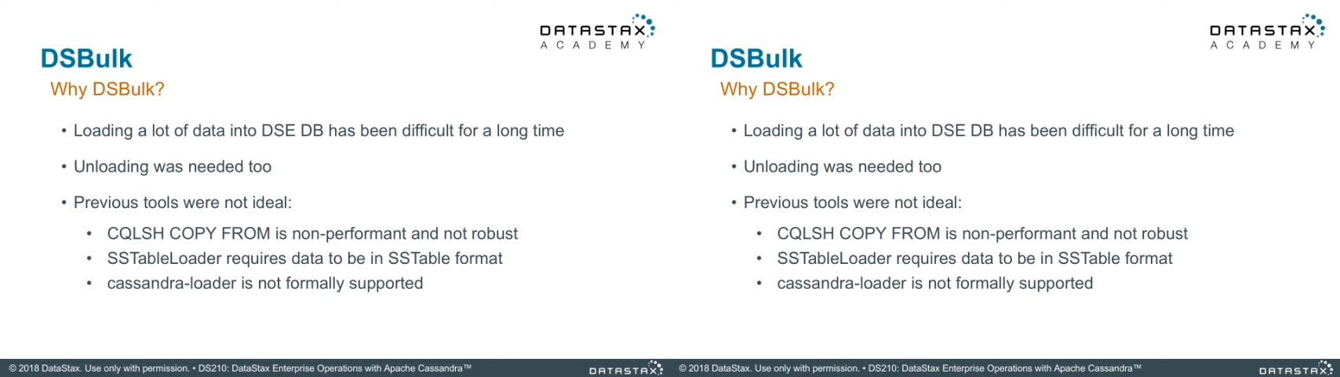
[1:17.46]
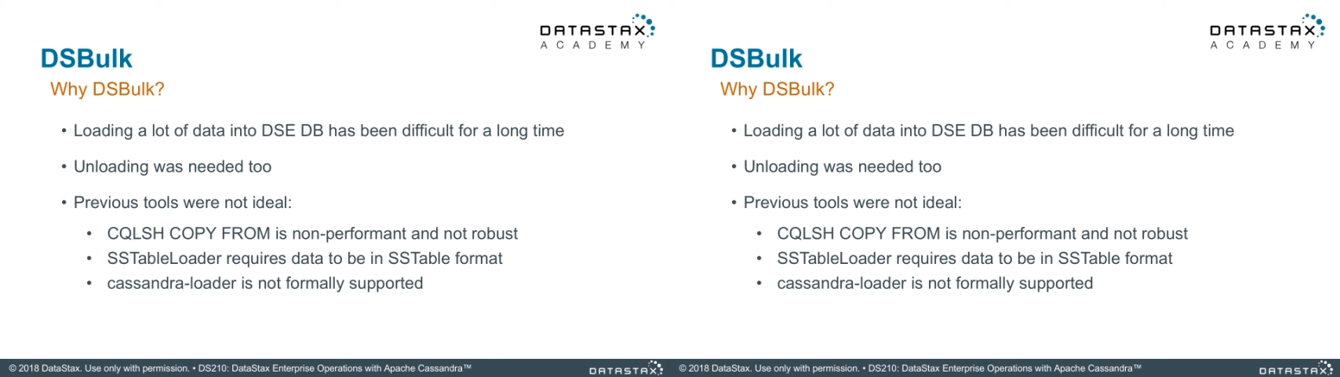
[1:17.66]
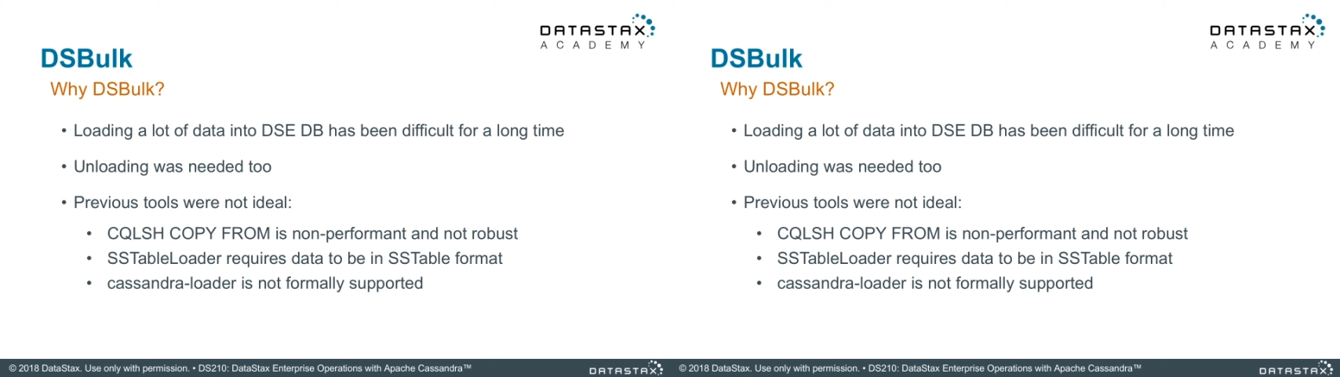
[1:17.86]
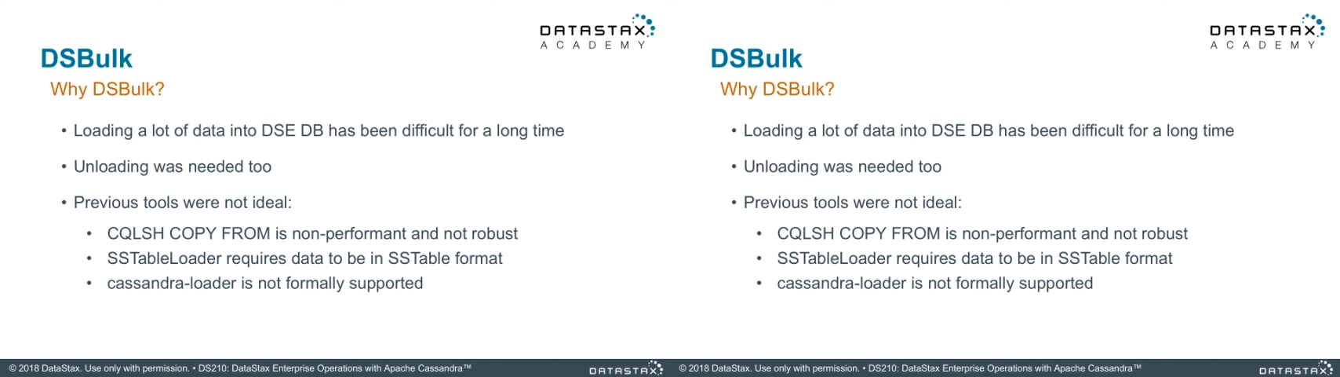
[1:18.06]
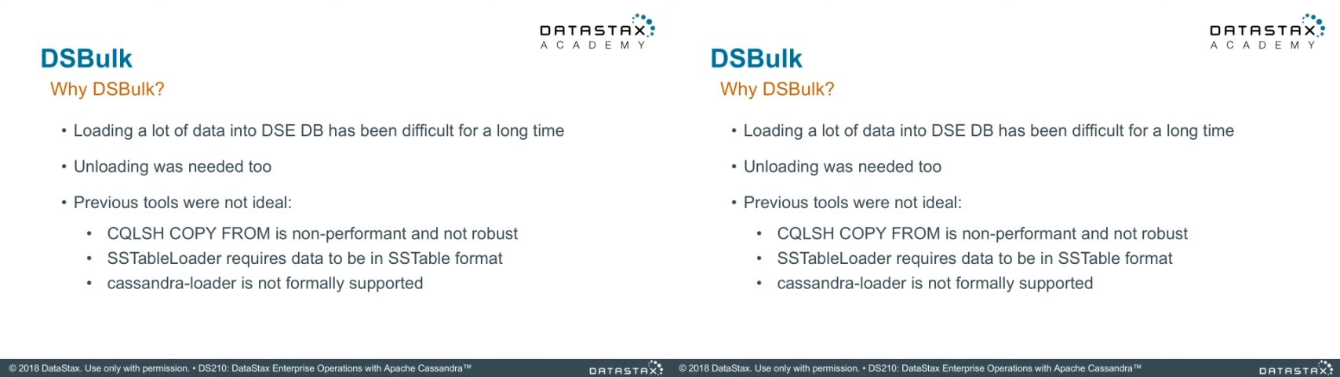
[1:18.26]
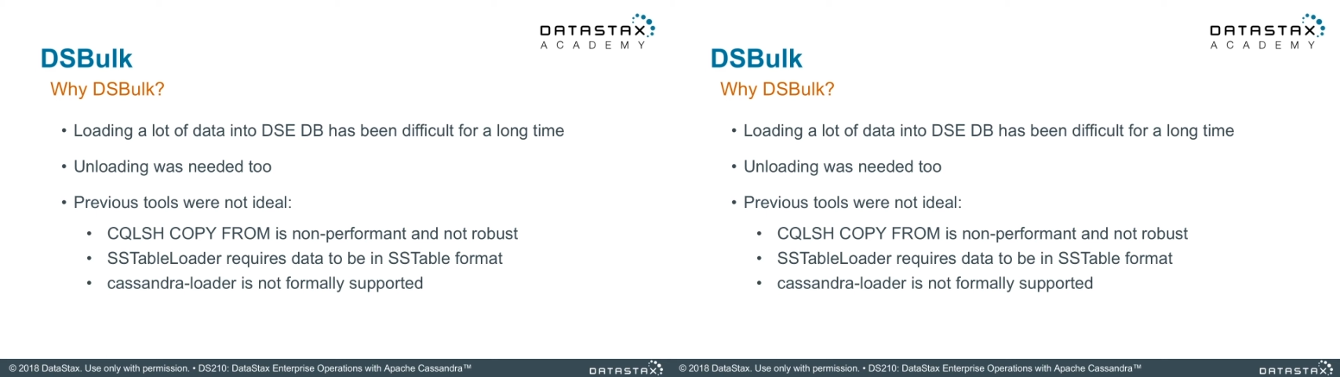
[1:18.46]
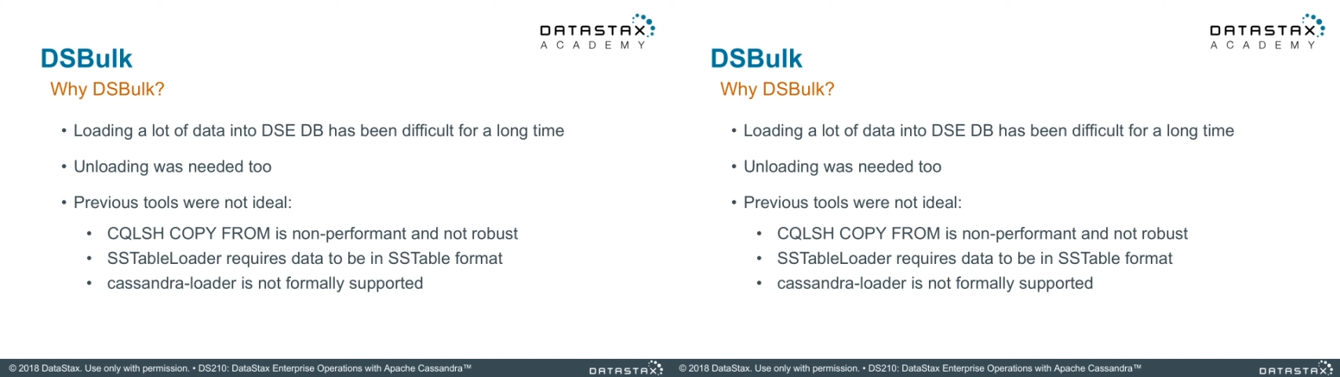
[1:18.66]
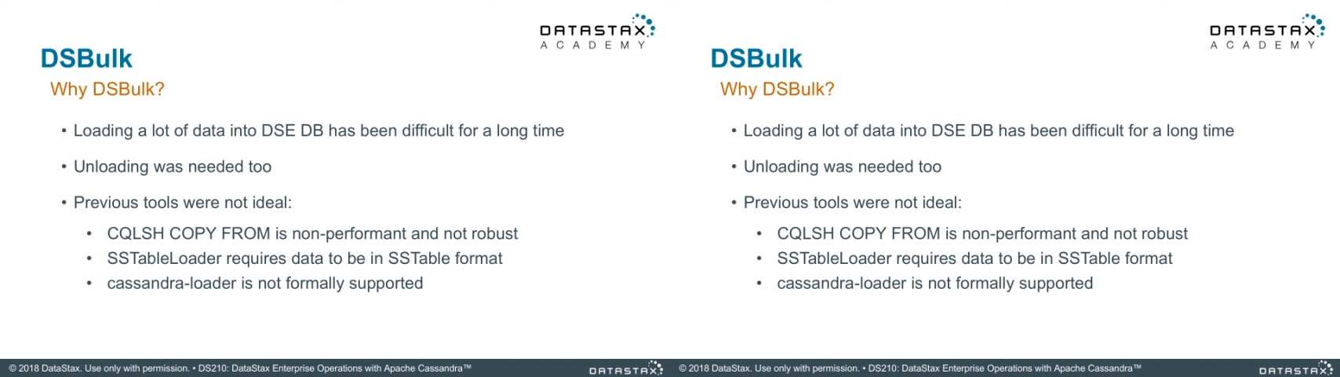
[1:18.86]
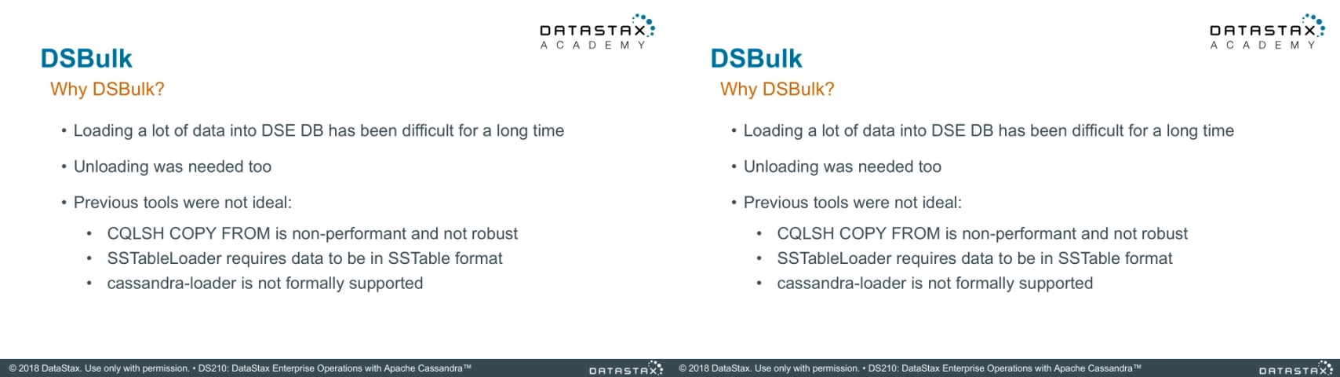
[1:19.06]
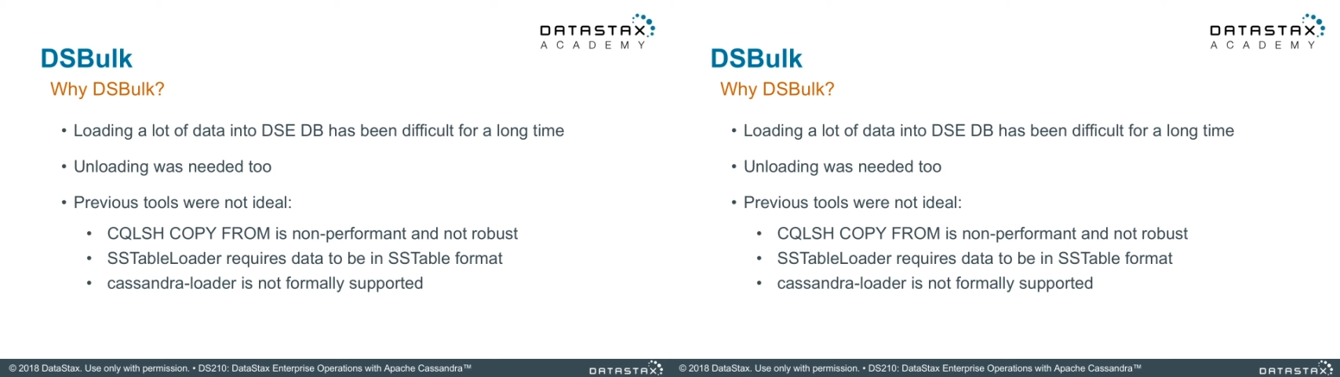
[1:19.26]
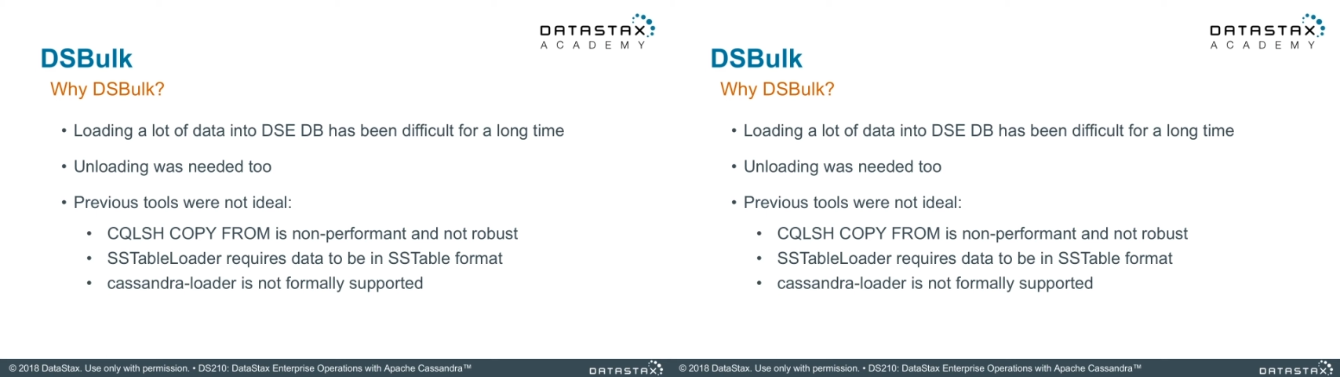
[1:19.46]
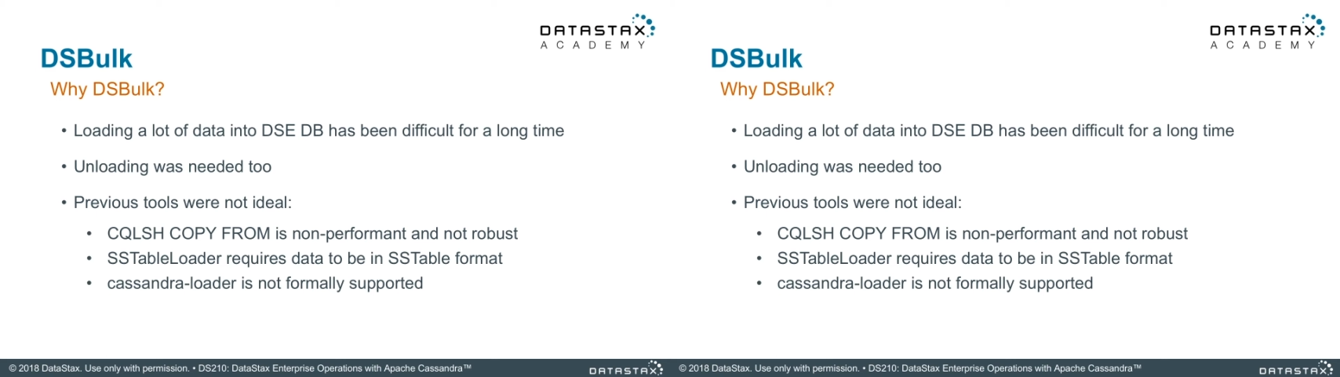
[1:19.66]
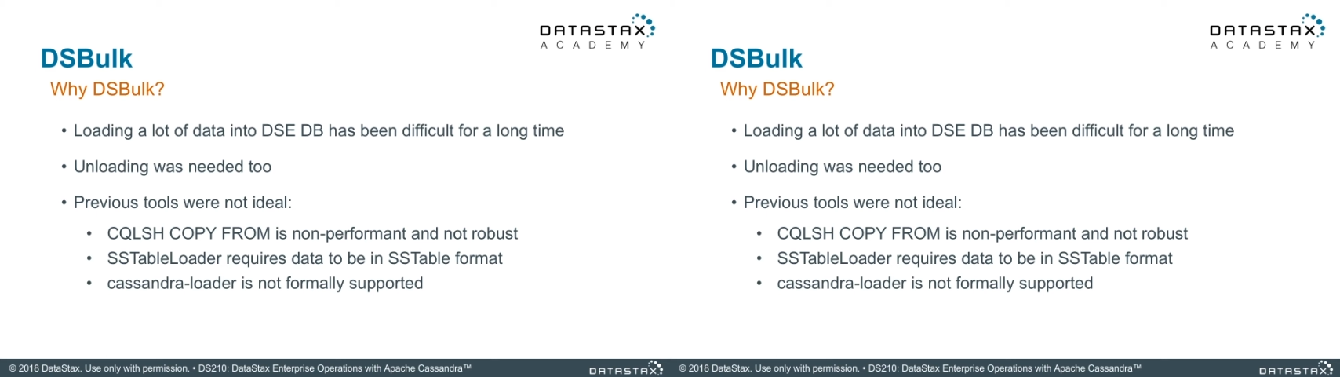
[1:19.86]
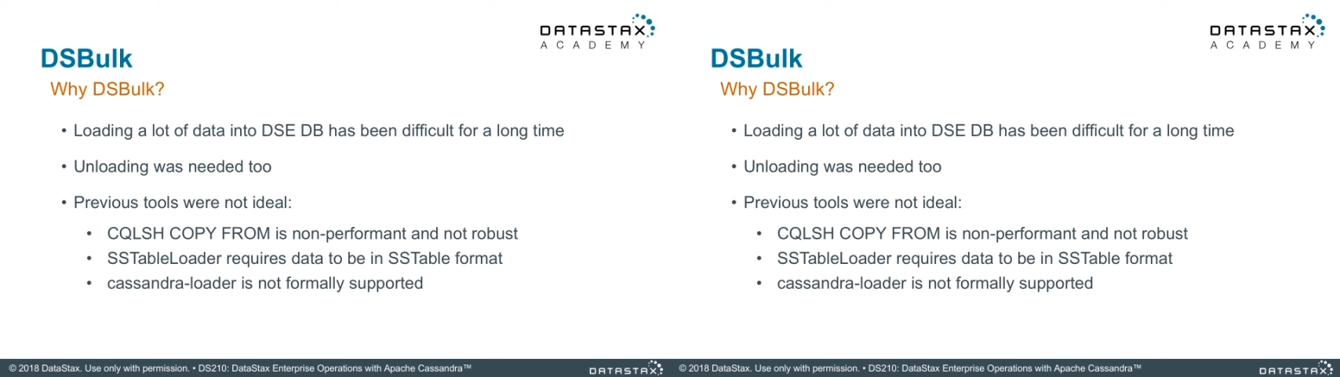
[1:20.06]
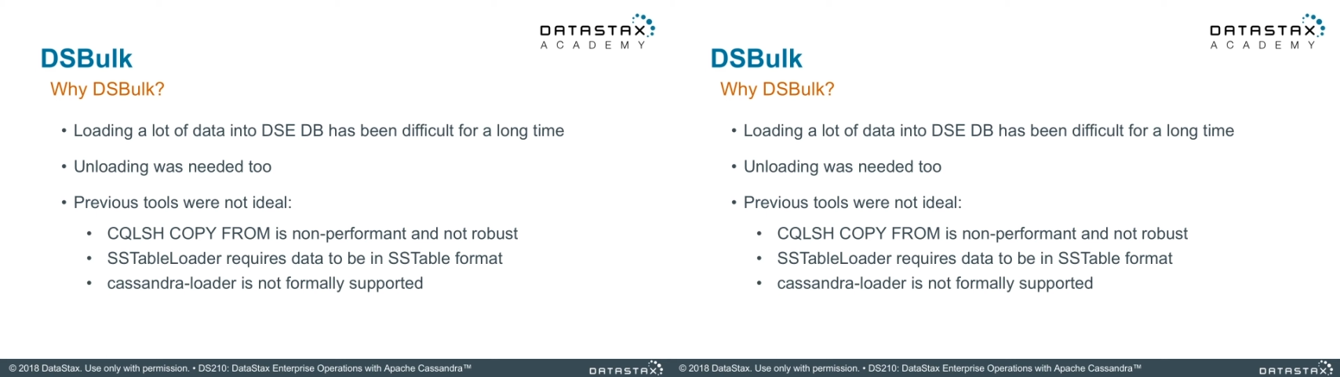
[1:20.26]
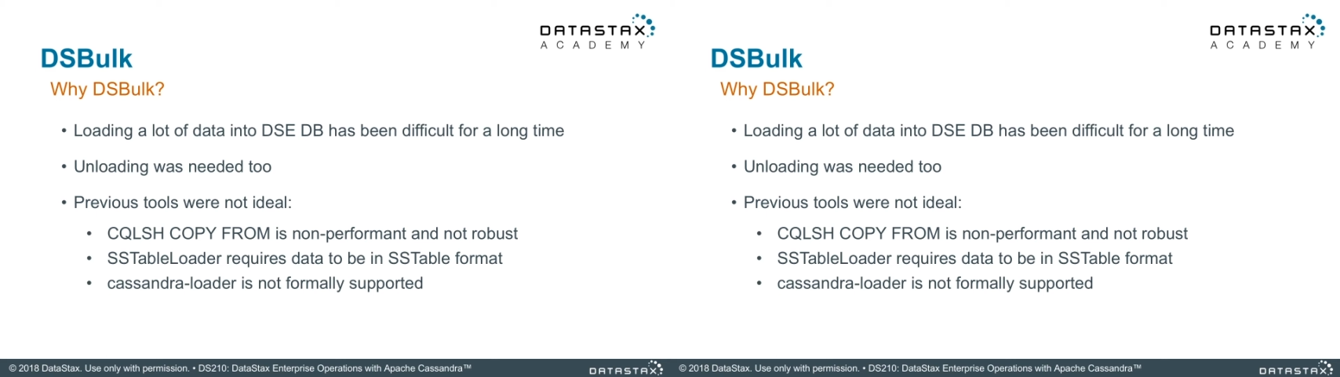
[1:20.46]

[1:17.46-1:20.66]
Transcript: (no speaker visible)